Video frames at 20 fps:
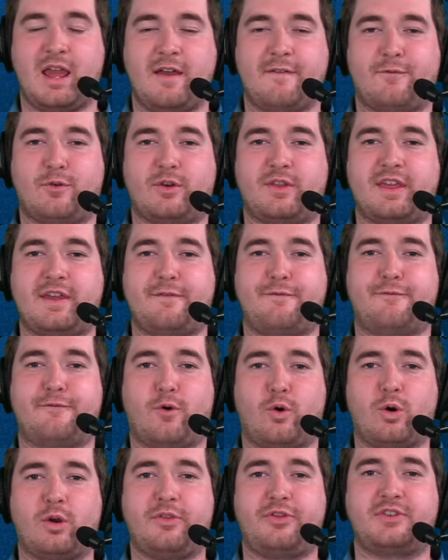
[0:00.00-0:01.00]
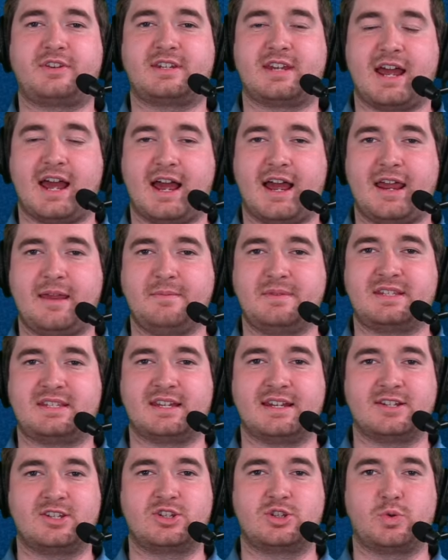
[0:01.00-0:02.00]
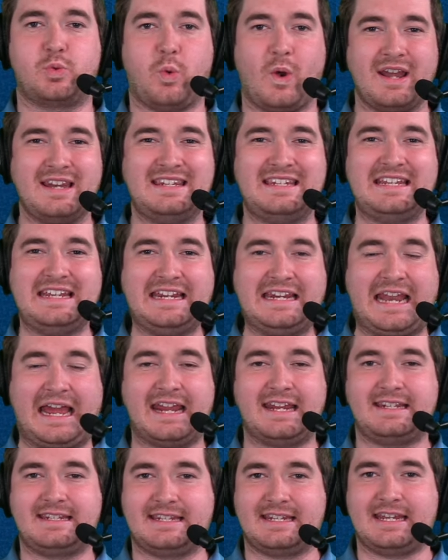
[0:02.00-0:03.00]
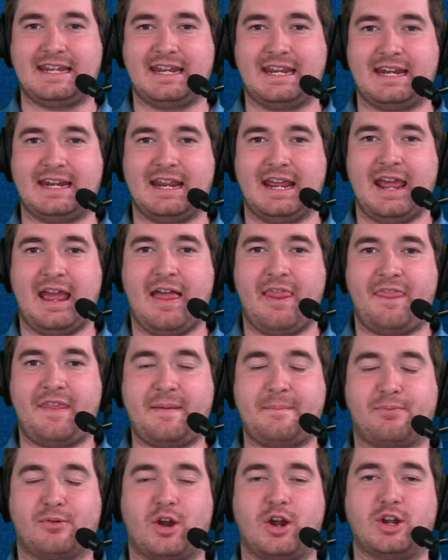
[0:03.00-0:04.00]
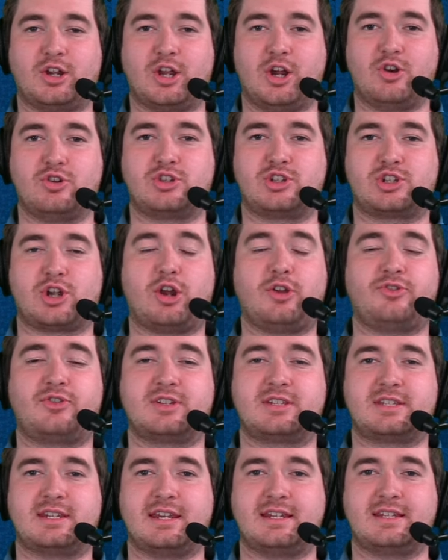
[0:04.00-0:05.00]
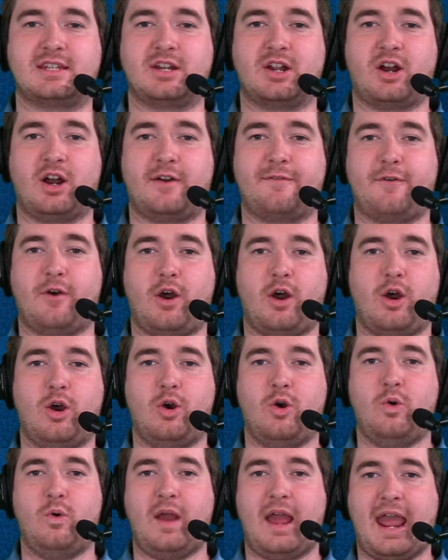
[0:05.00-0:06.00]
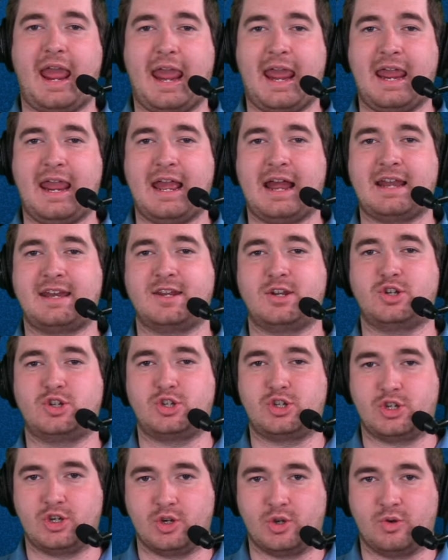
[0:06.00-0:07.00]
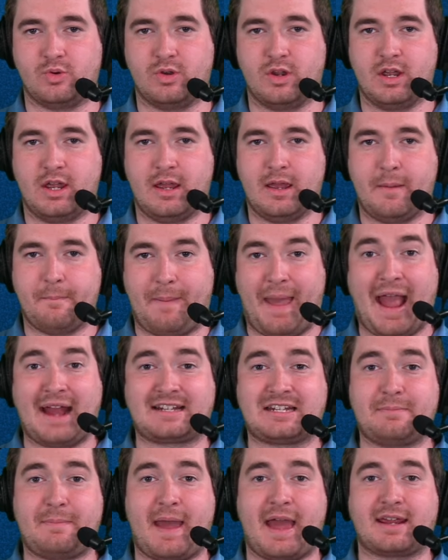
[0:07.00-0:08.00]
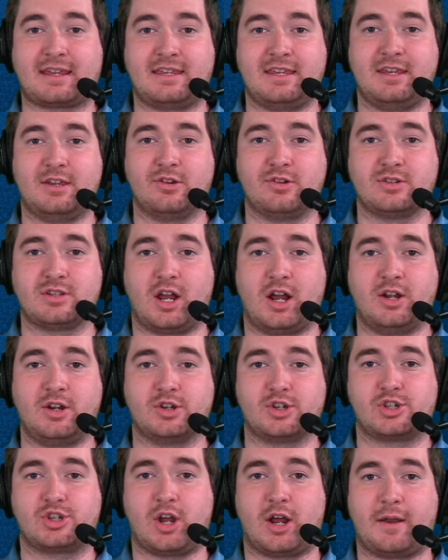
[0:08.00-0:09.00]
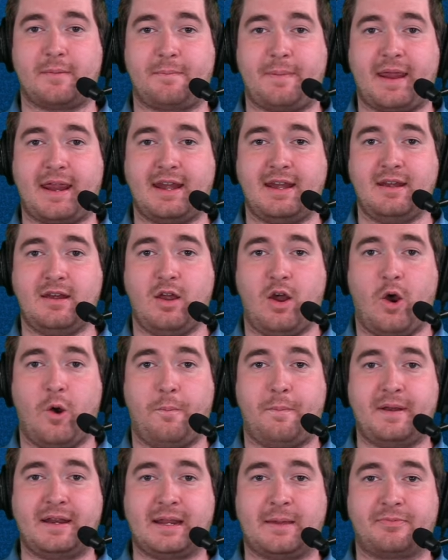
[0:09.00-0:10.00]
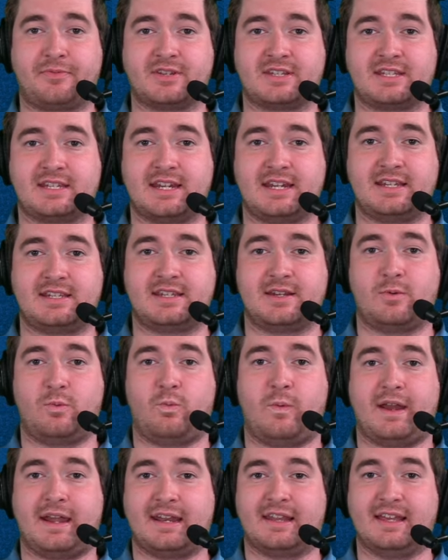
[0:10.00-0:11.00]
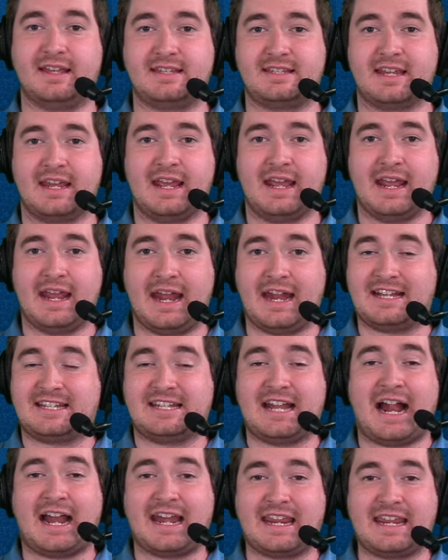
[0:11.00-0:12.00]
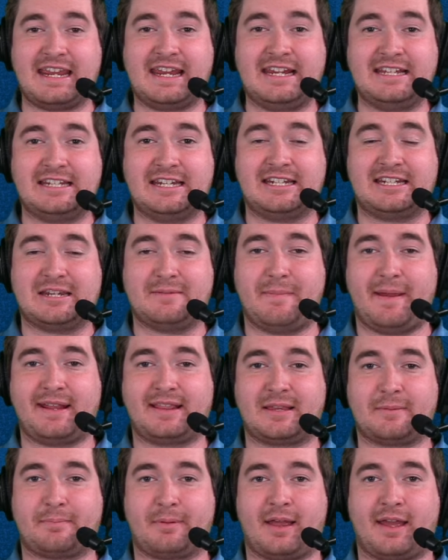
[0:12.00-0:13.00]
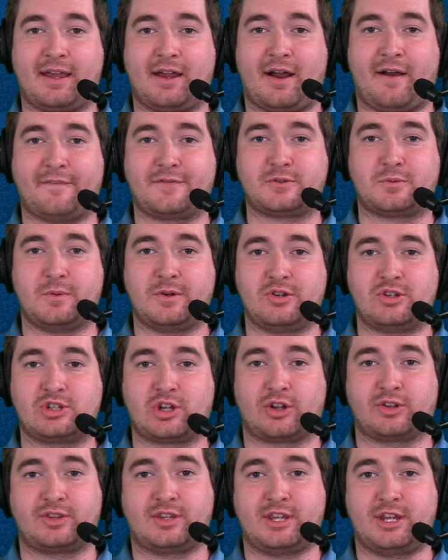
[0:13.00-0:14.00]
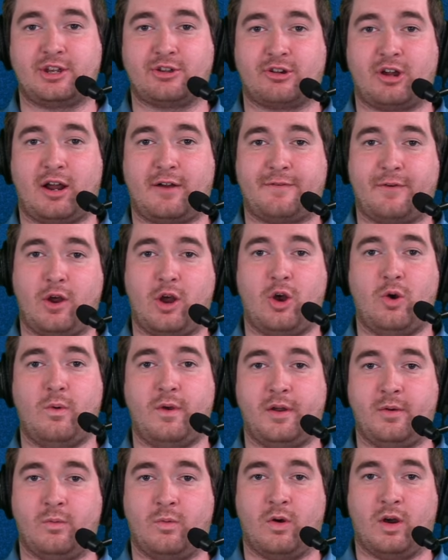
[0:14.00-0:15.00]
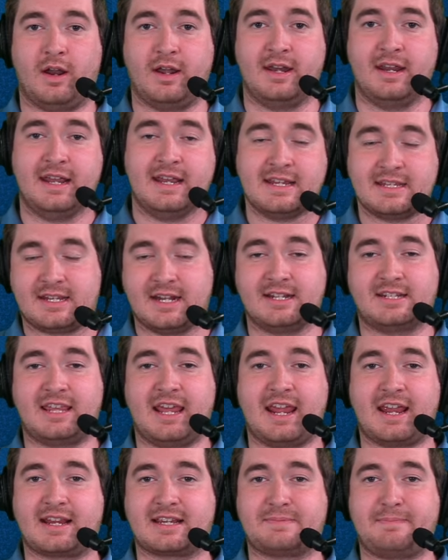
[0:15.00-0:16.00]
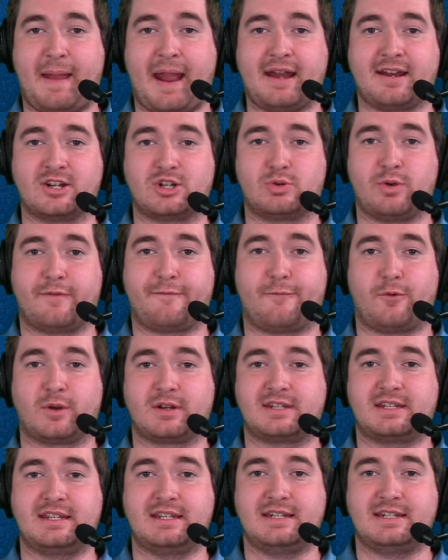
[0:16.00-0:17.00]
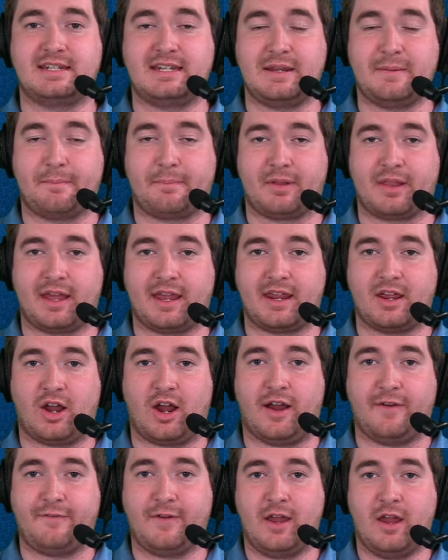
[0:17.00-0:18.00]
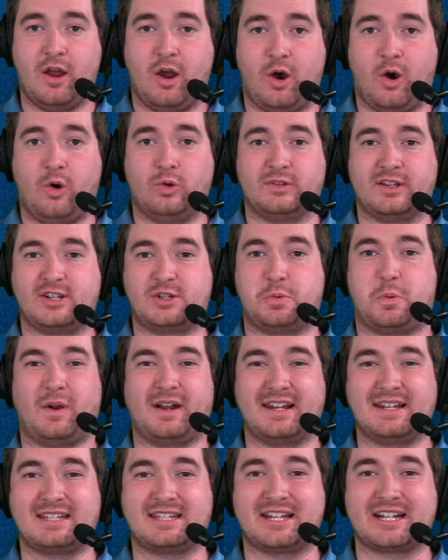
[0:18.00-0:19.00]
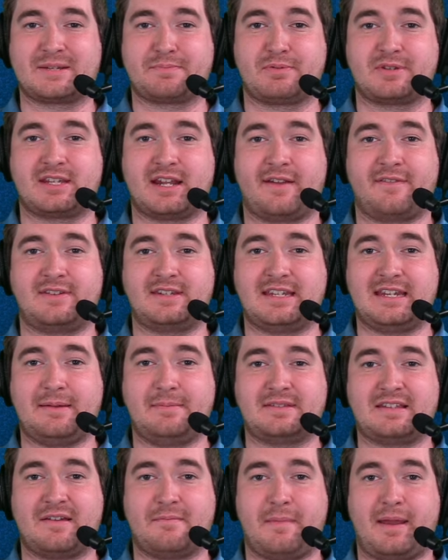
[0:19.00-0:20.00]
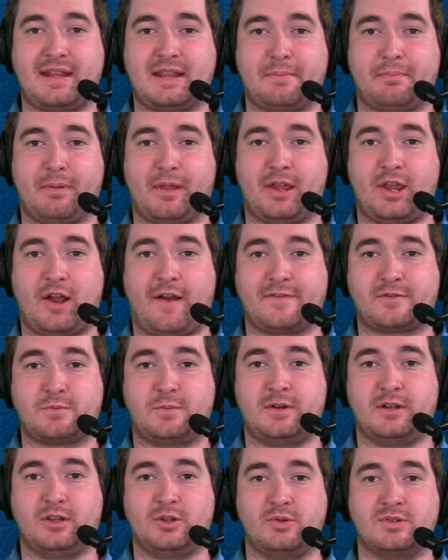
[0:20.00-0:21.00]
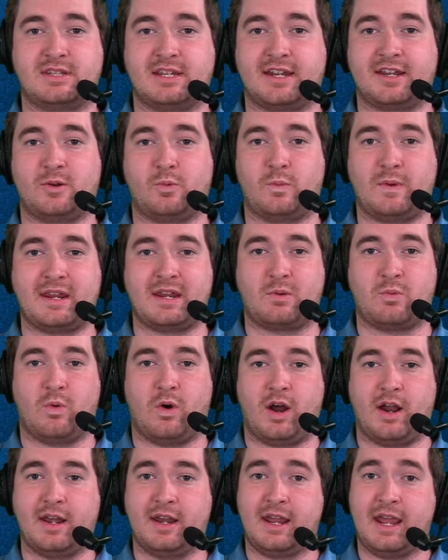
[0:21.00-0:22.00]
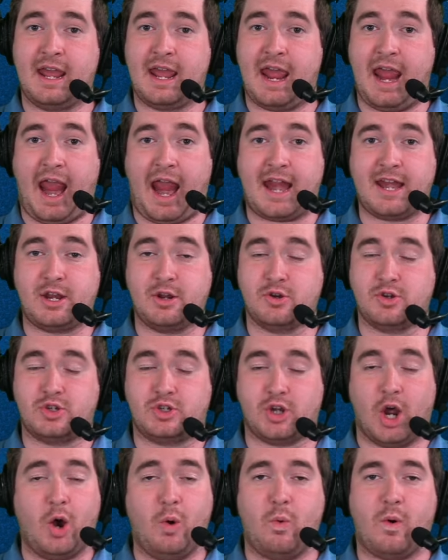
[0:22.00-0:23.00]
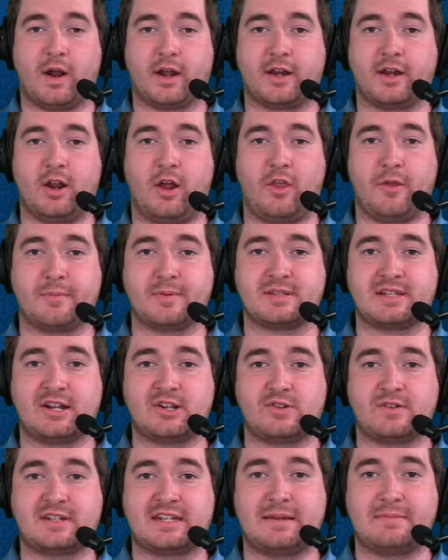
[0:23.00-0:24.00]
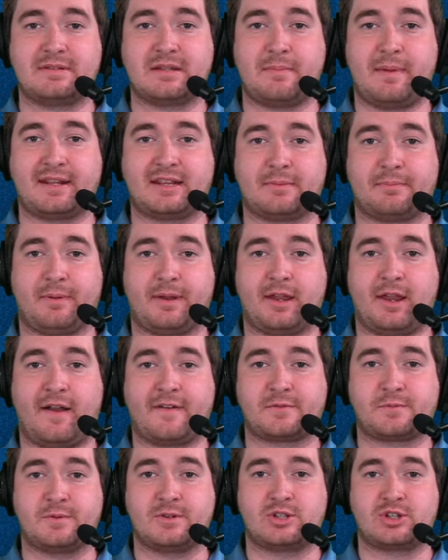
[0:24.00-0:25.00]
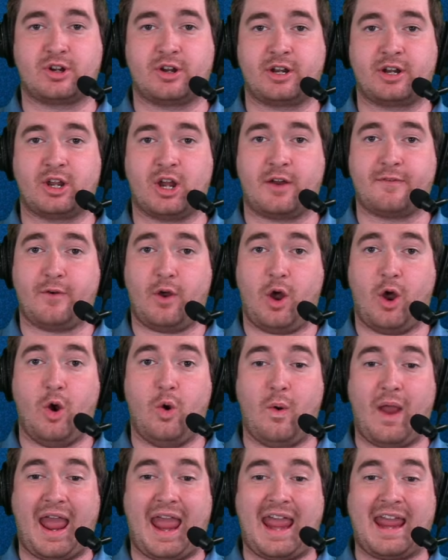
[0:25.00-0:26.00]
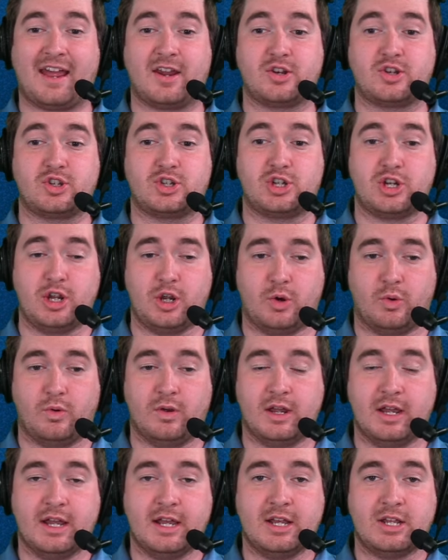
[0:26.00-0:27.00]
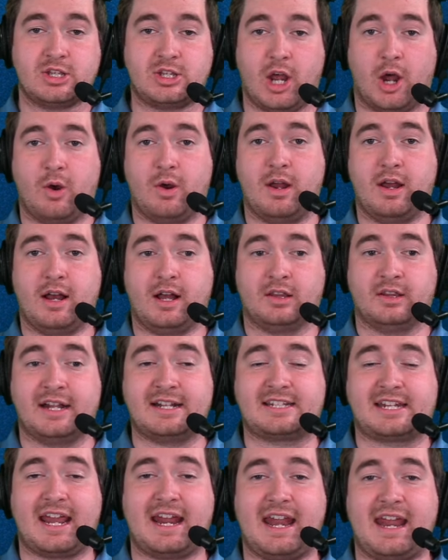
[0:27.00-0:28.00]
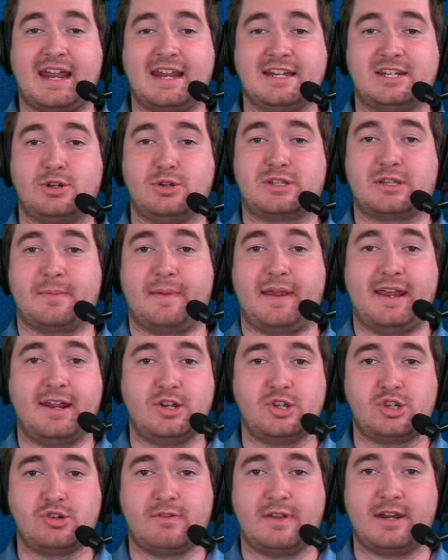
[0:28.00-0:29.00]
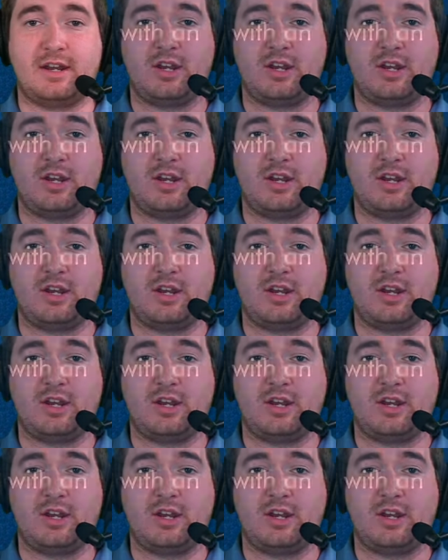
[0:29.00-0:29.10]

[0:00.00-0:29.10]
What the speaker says: For the fourth time since 2019, the Broncos start the season off 0-2. Back-to-back years under Sean Payton, opening up the season winless. It's not easy to make the playoffs when you start the year off 0-1. Since they expanded to a 14-team playoff, only 26% of teams have made the playoffs when losing in week one. And you don't want to know the percentage of teams that make the playoffs when starting off 0-2. So, let's get into some injury